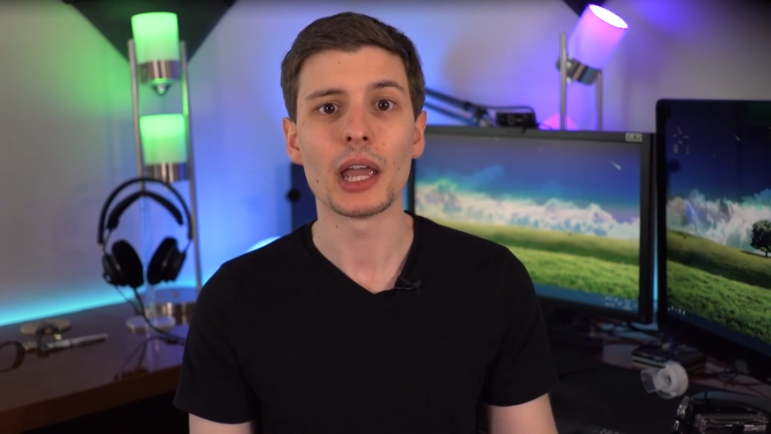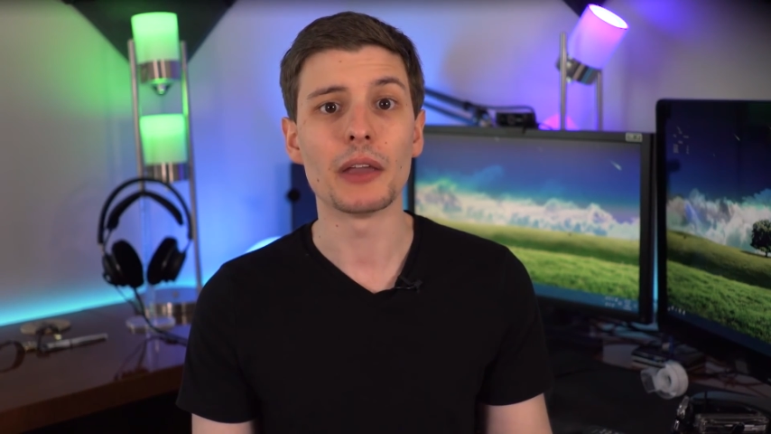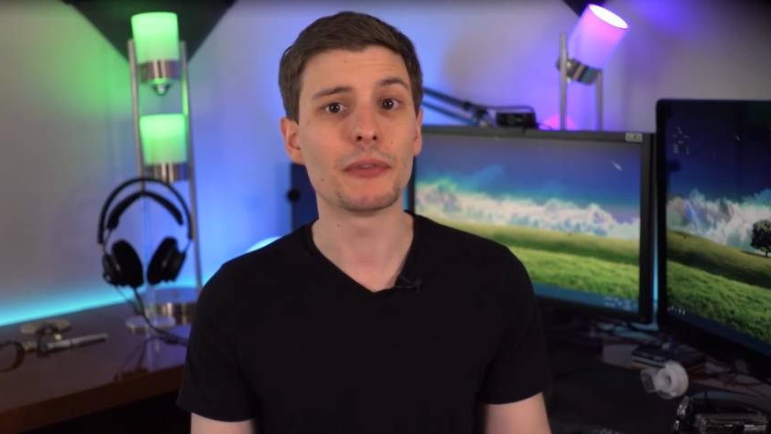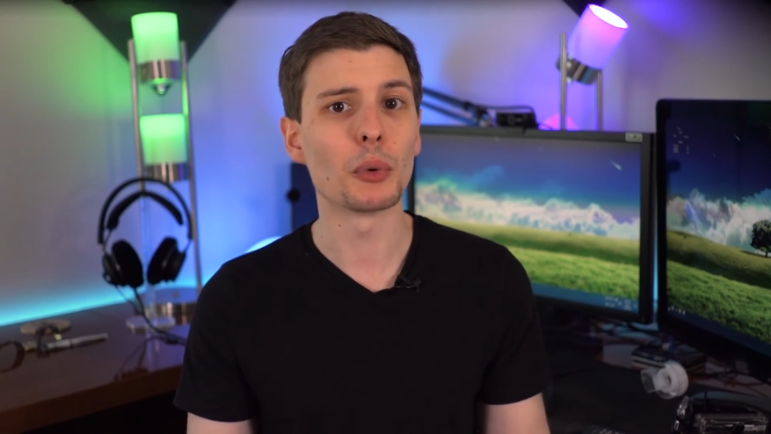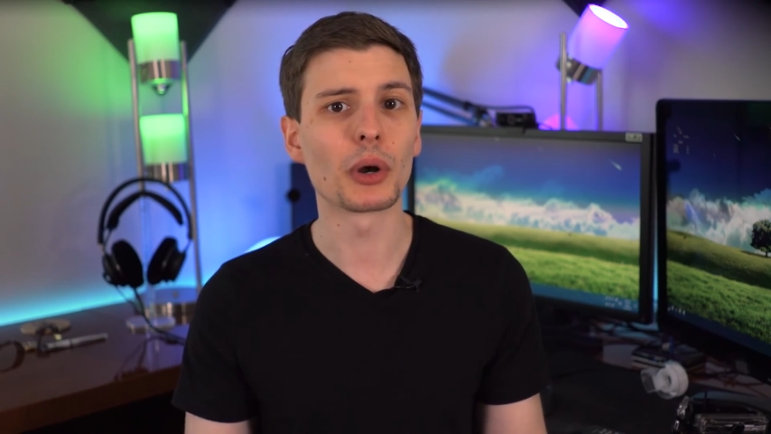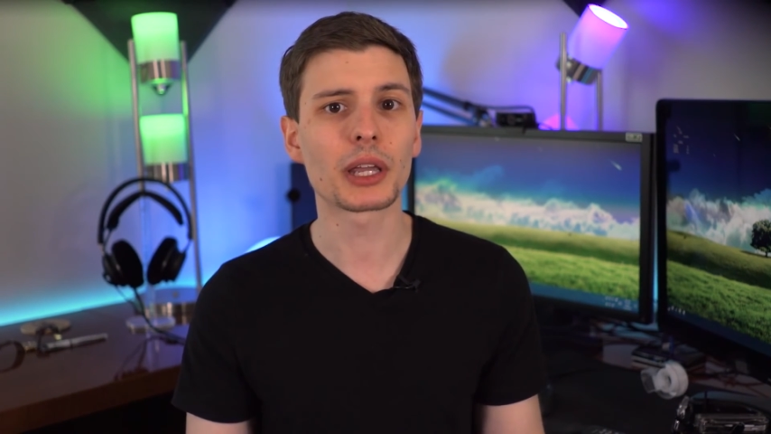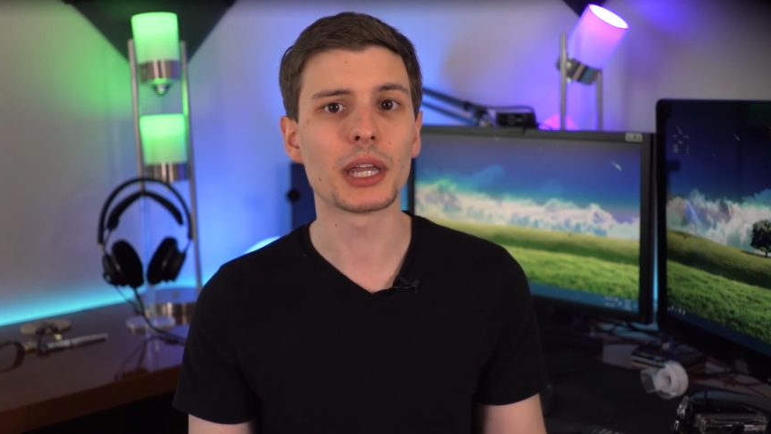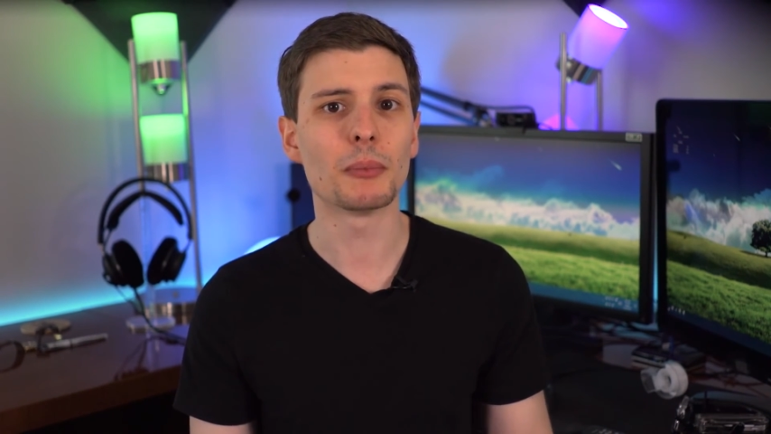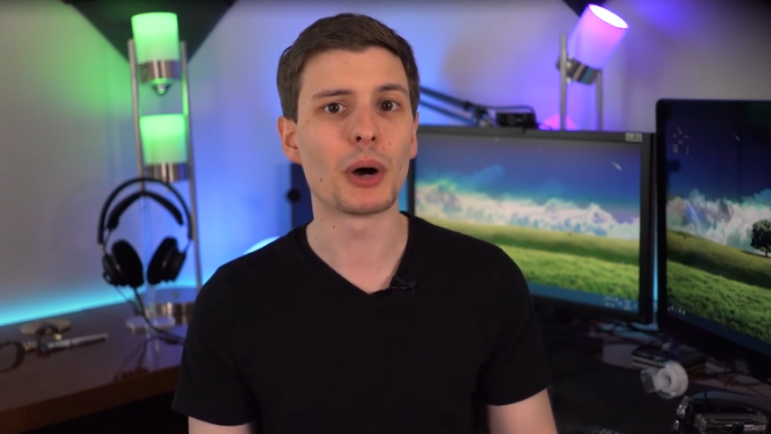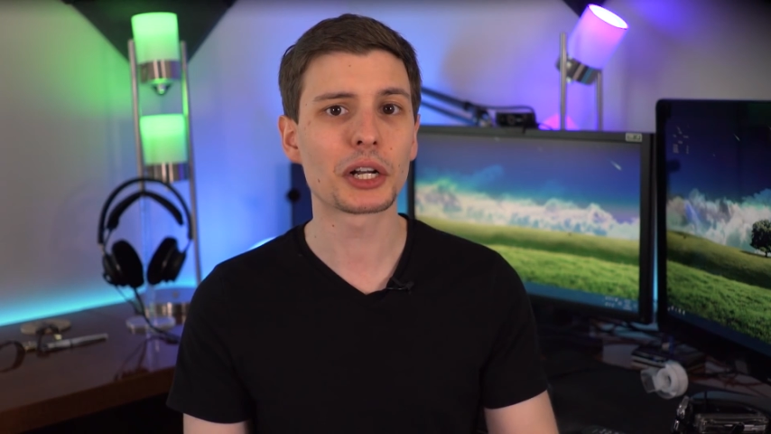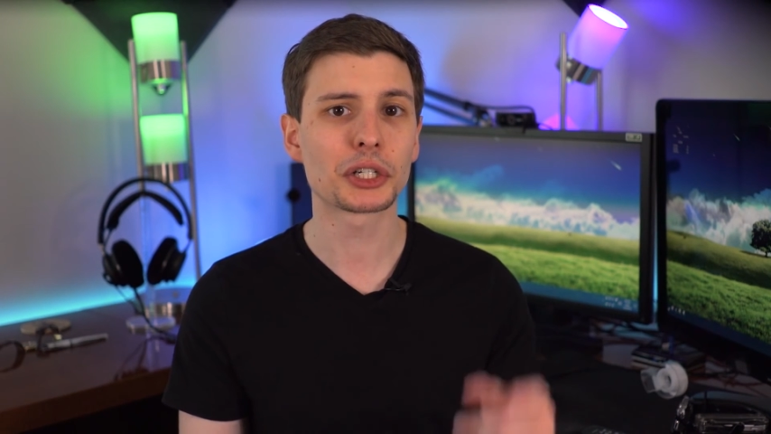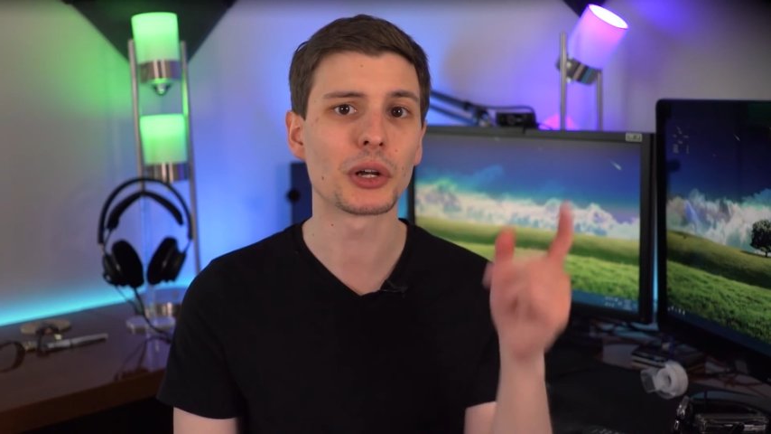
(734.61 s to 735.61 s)
If you want to keep
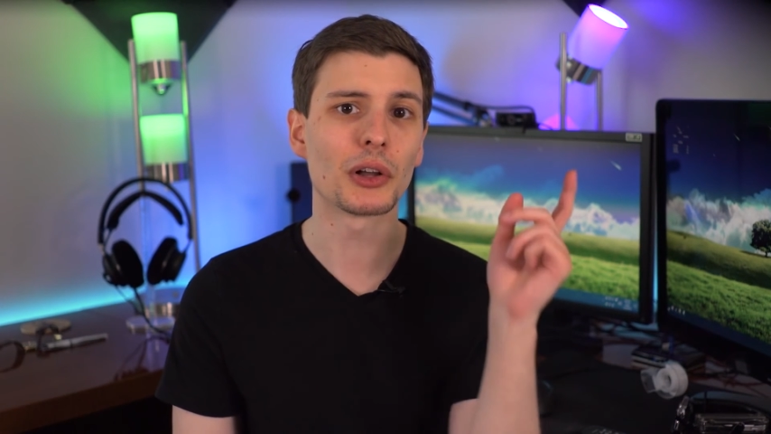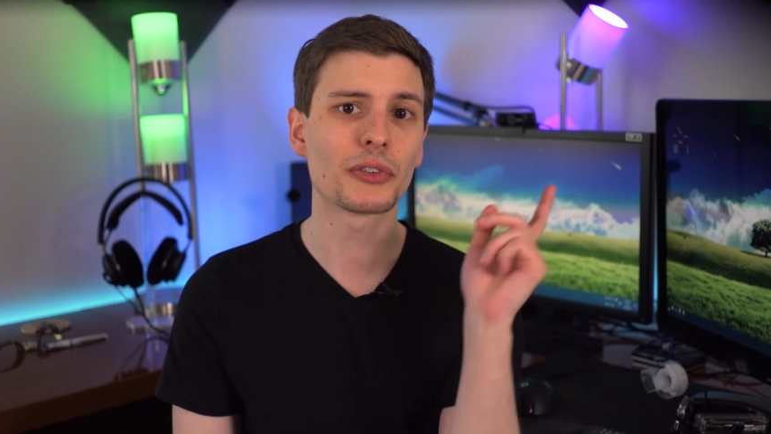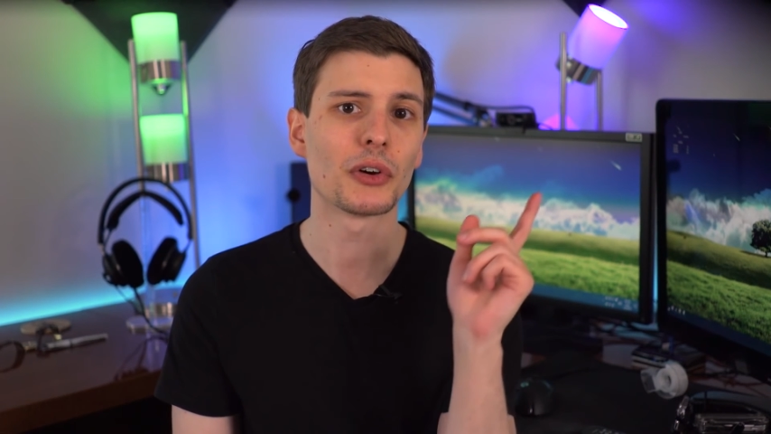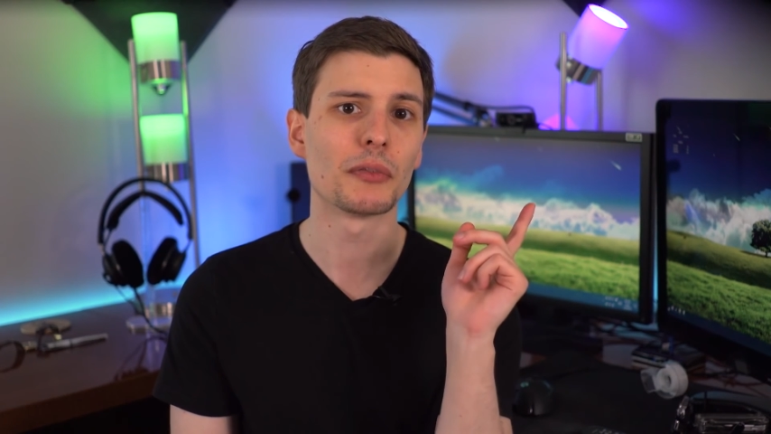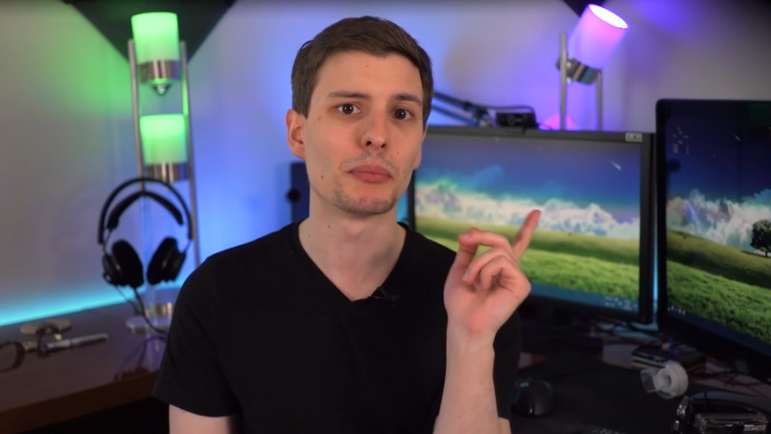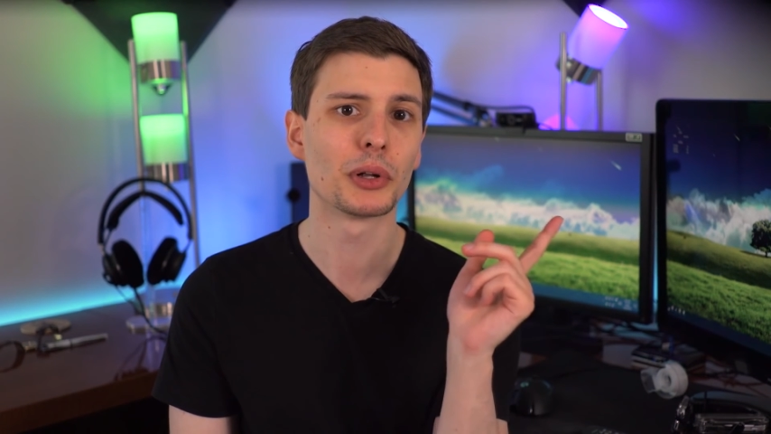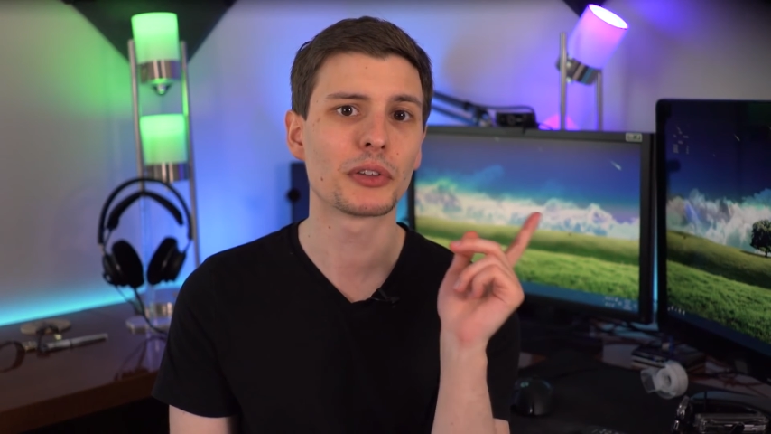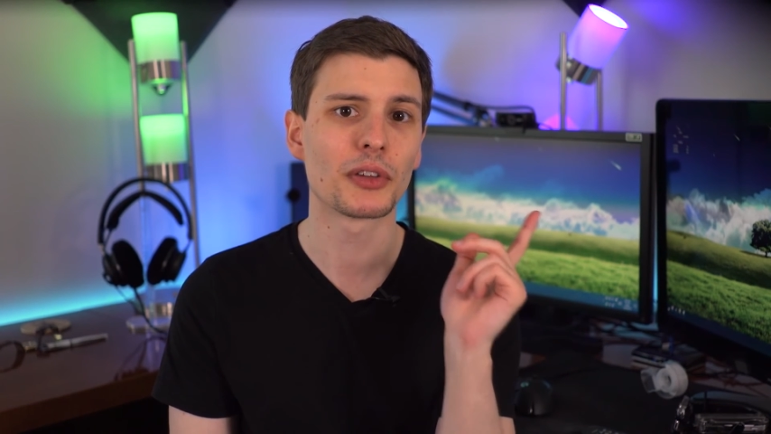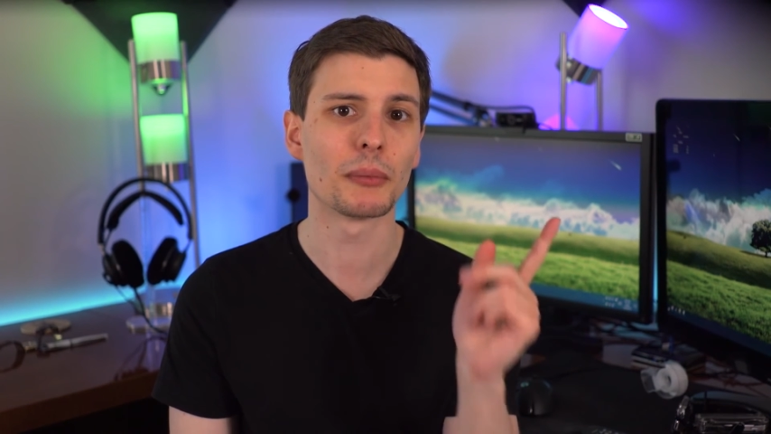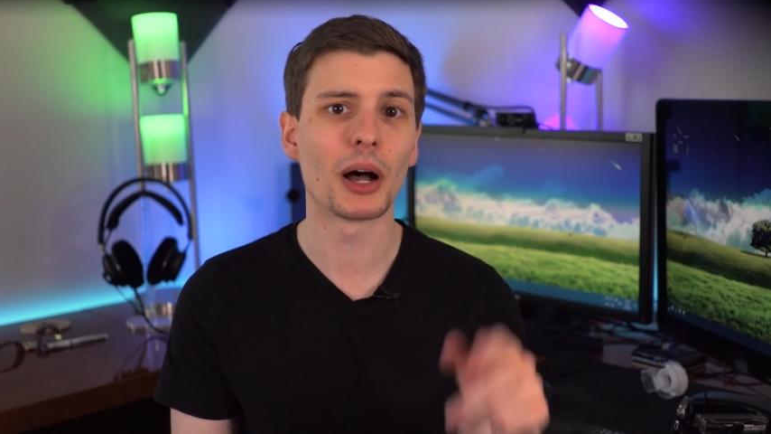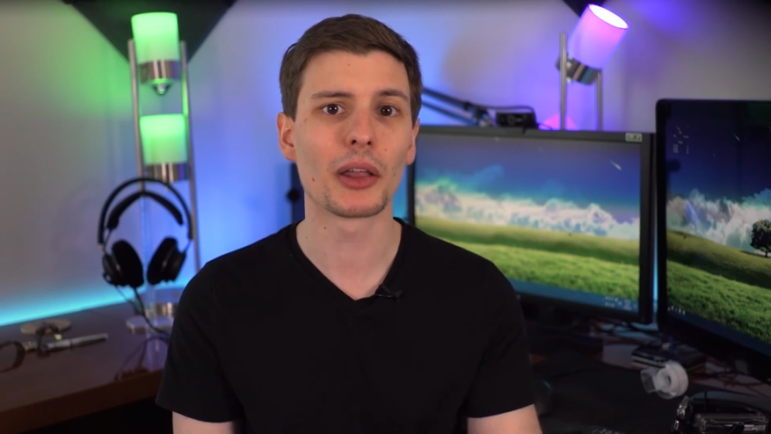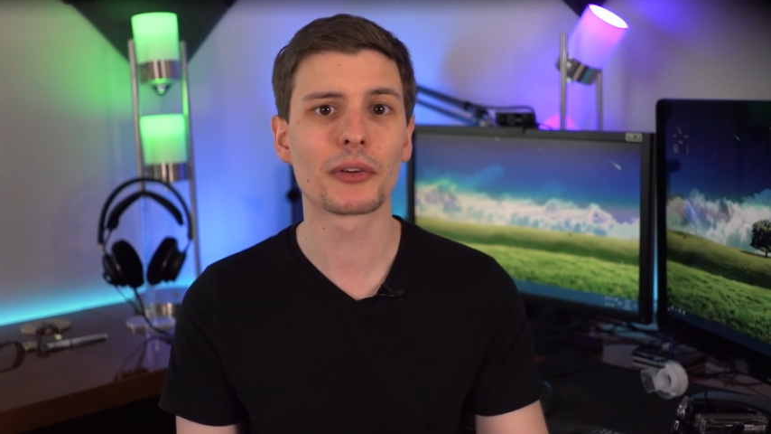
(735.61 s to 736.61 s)
watching, also I've put
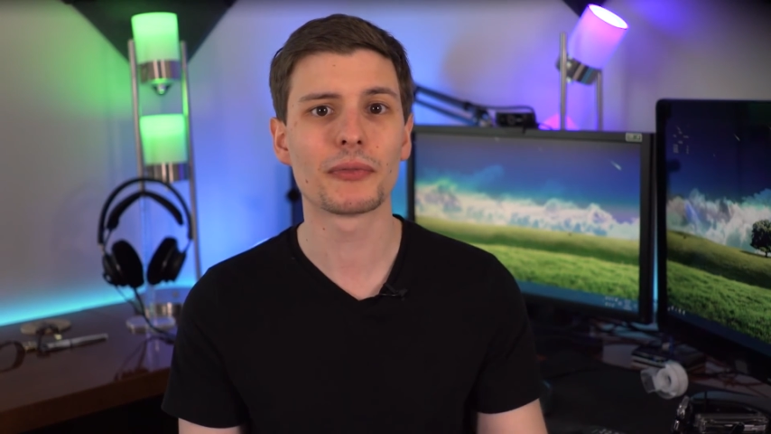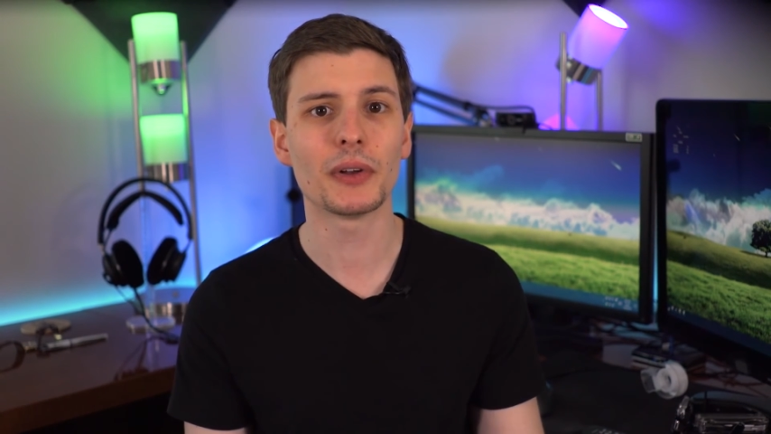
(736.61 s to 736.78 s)
some other